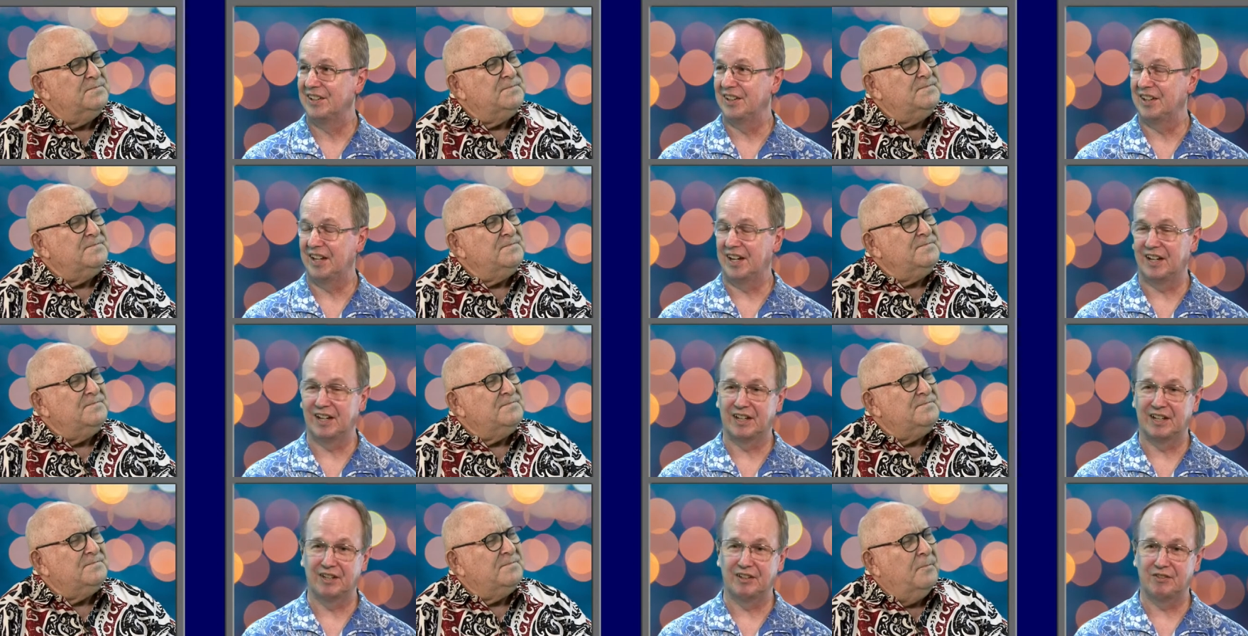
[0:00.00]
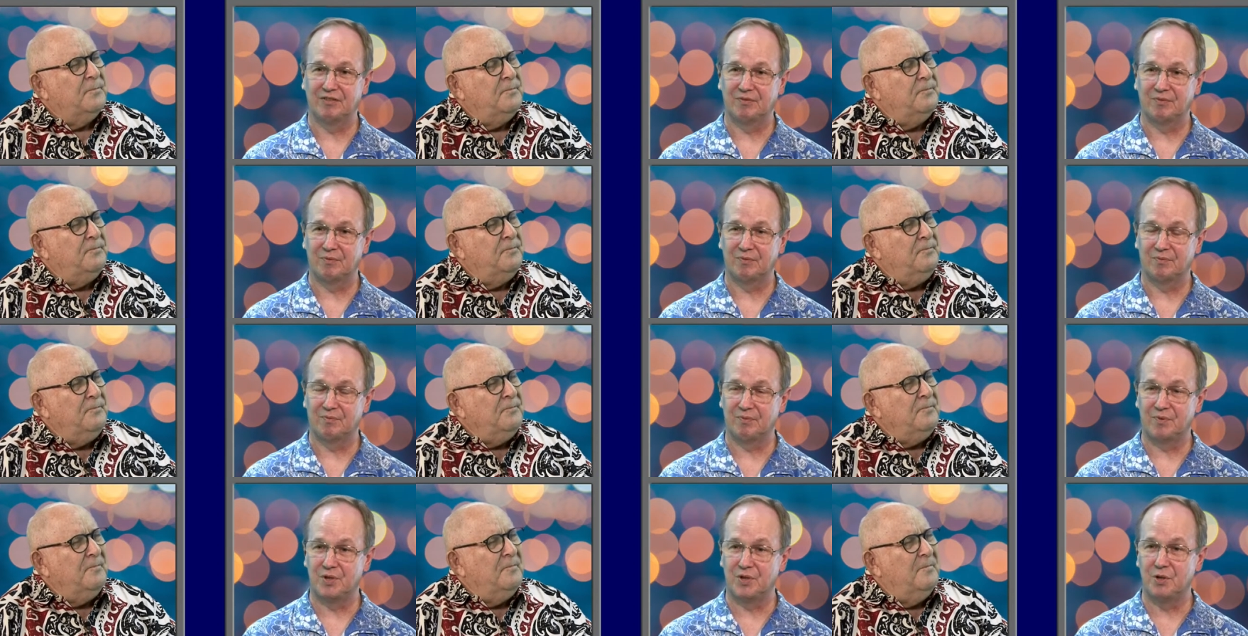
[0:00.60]
Speaker 1: and
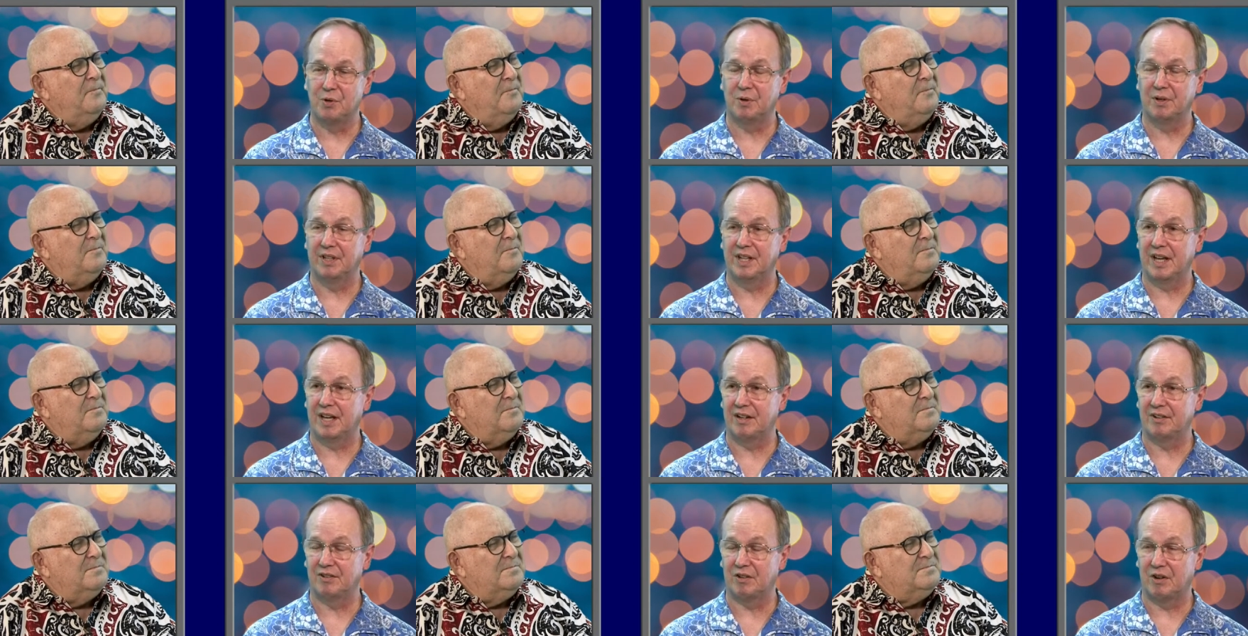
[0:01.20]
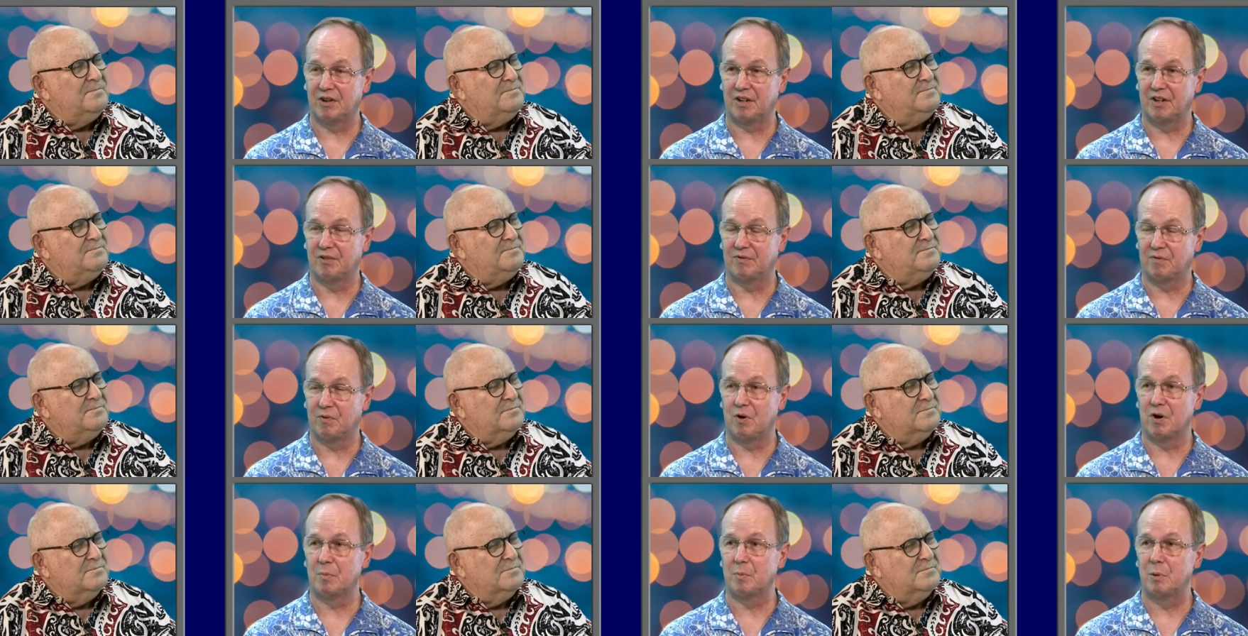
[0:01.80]
doing that on an
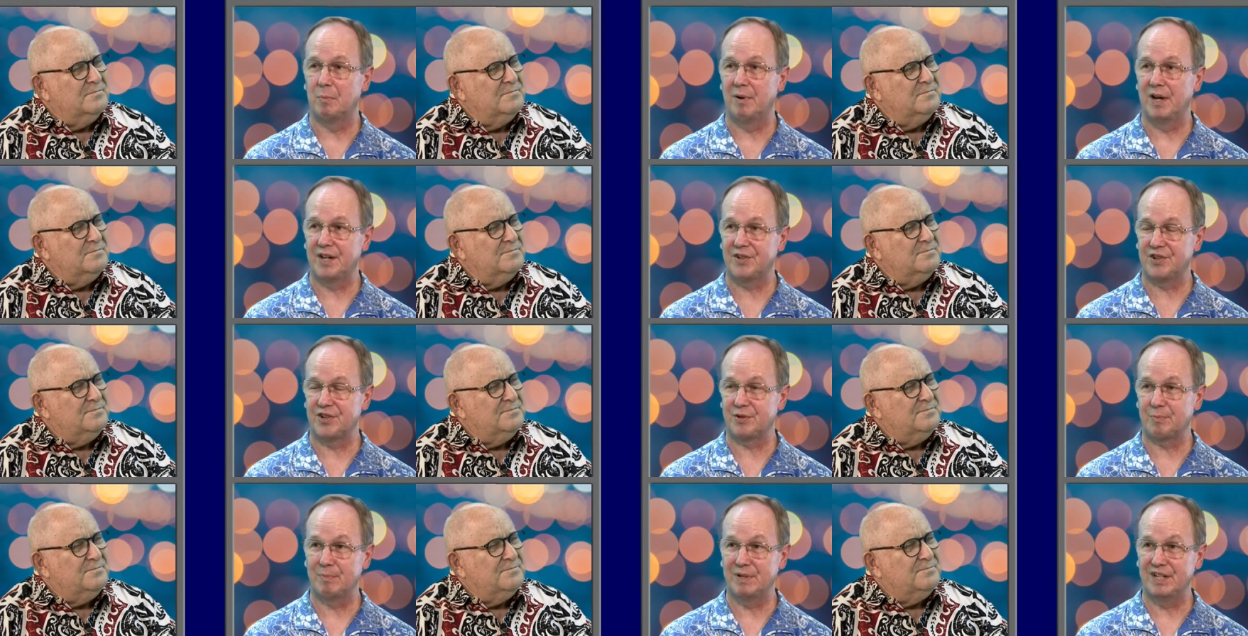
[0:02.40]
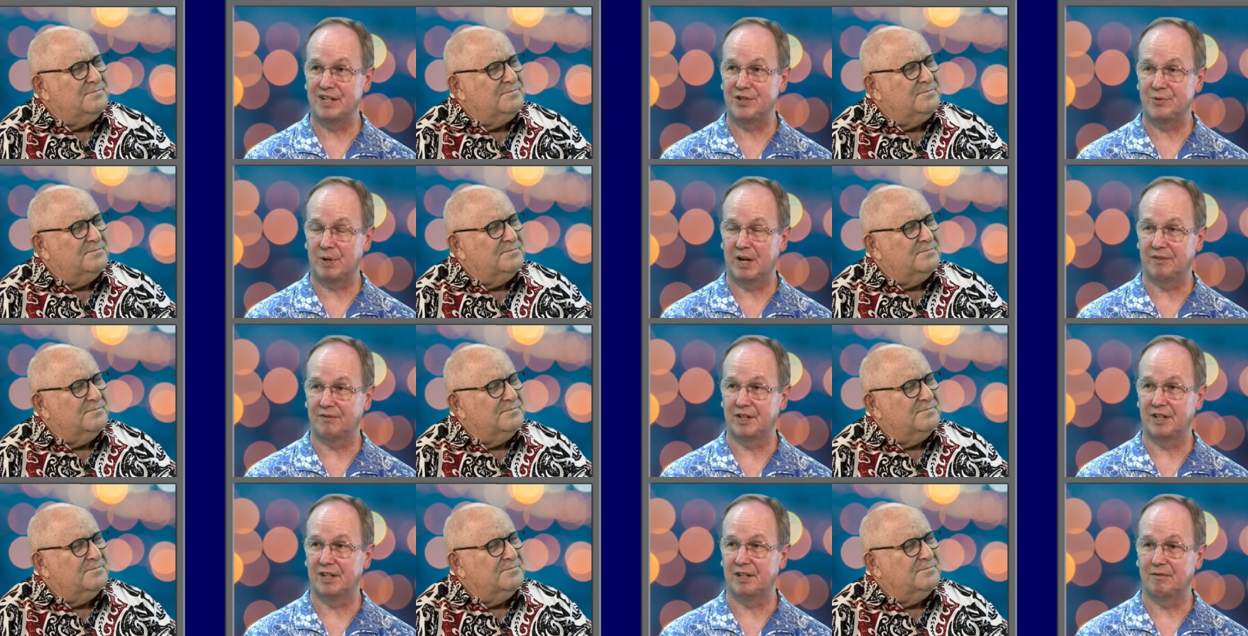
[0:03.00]
affordable basis means we
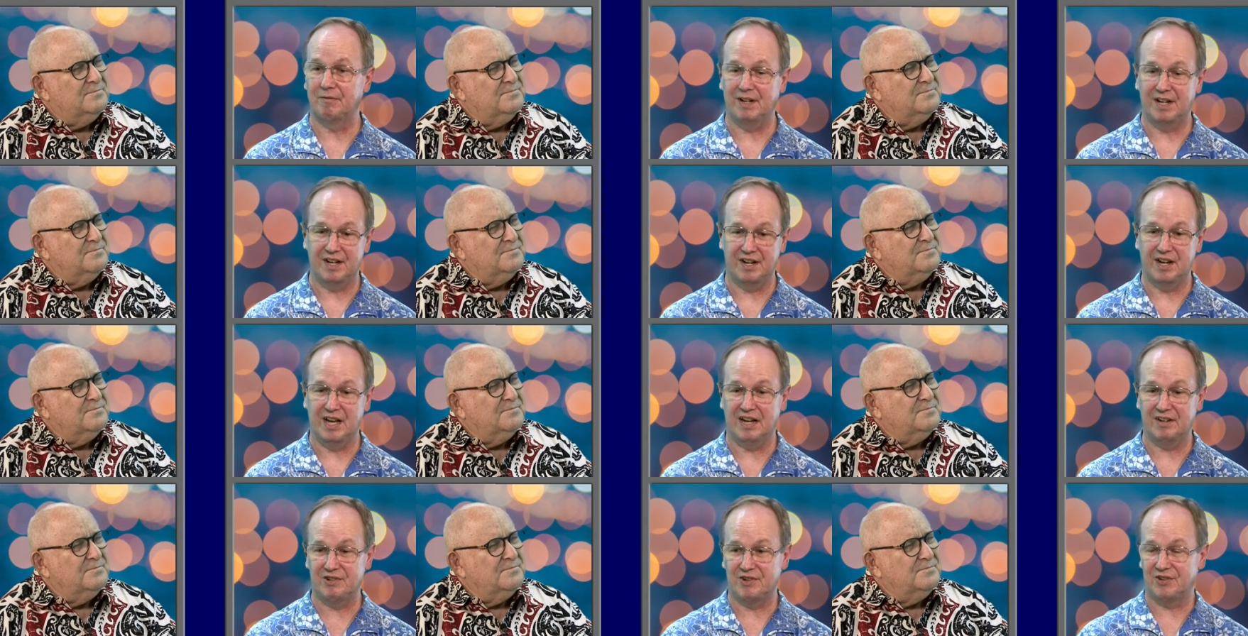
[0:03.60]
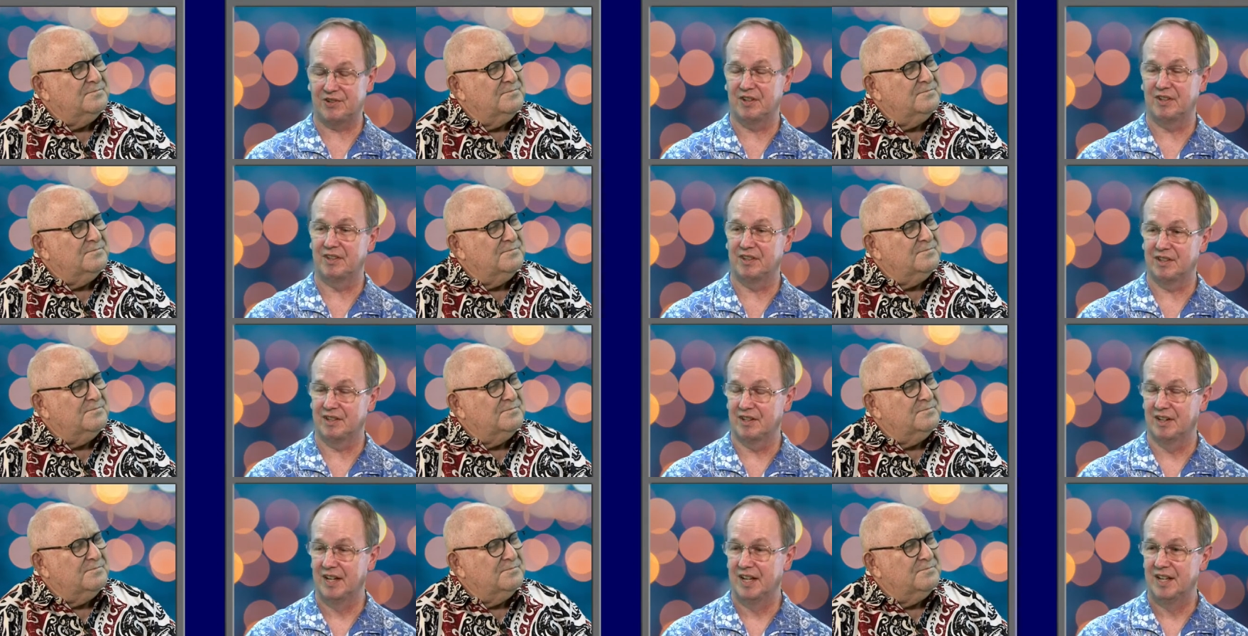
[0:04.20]
have to innovate not just on
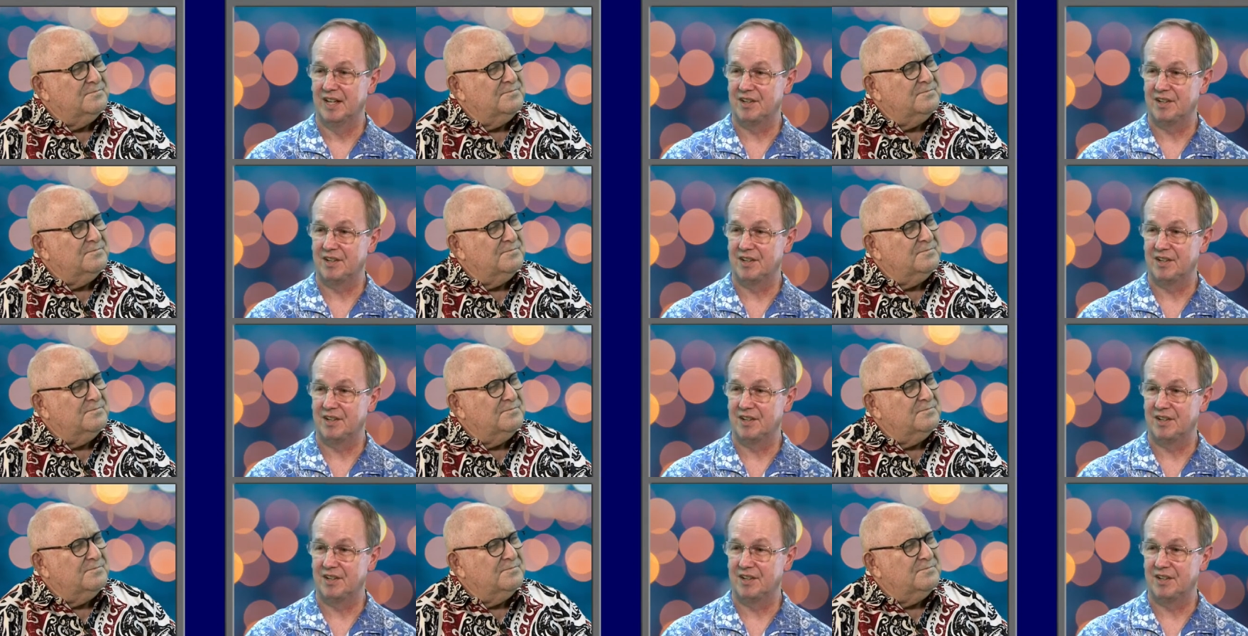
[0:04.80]
the